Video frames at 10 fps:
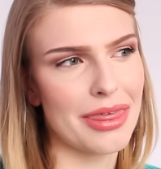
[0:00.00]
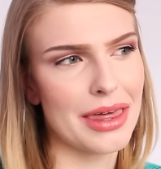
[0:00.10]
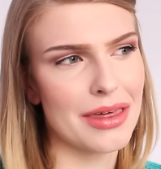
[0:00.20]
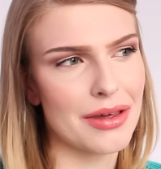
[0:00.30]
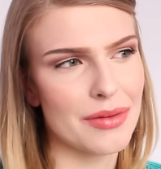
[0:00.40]

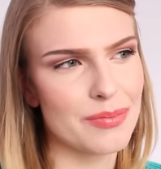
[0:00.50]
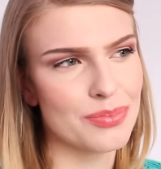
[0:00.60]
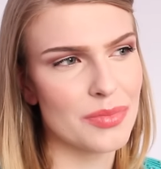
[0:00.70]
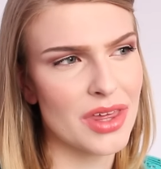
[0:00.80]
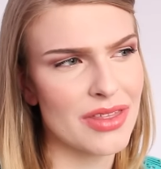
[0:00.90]
think
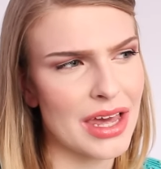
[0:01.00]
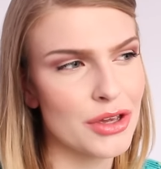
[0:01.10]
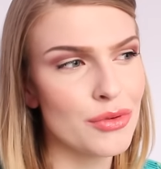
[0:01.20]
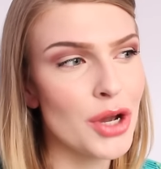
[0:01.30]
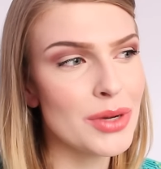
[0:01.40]

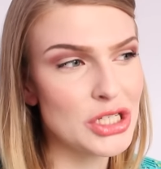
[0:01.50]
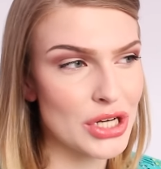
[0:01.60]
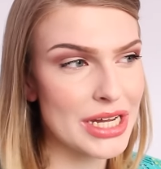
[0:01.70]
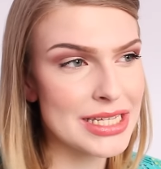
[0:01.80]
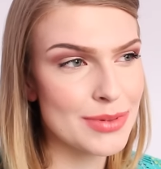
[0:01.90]
that you know a
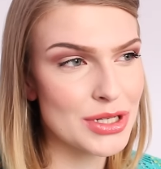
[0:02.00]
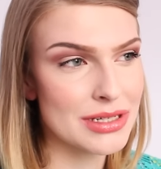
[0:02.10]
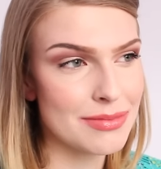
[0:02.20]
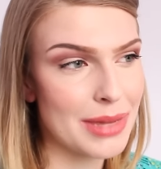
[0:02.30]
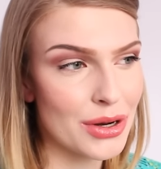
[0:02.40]
trans
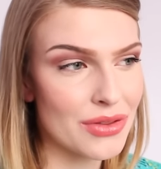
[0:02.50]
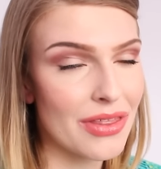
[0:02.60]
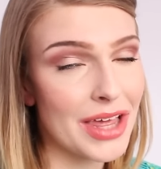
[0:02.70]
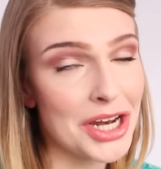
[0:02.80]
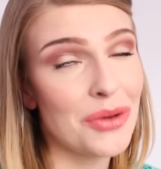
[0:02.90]
person better
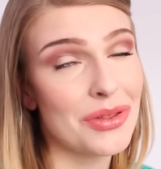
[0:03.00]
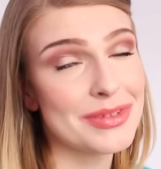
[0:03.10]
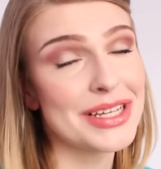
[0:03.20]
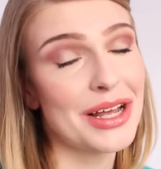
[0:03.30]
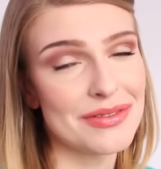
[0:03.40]
than they know
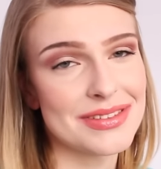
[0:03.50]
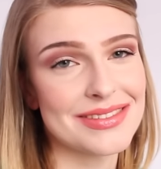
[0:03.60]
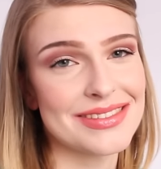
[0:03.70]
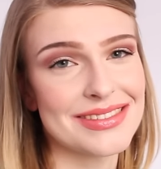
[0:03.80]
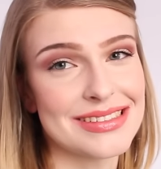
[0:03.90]

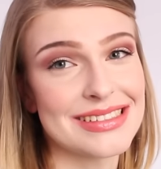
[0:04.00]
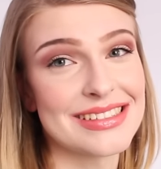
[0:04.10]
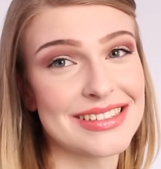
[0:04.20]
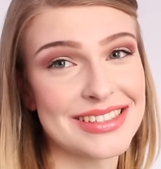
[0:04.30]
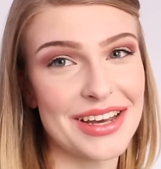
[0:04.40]
themselves.
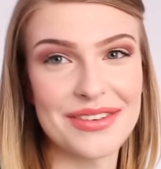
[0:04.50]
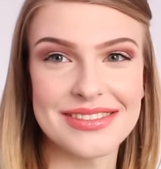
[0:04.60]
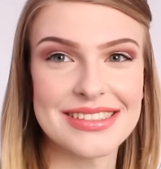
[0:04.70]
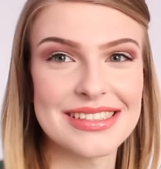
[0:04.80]
So,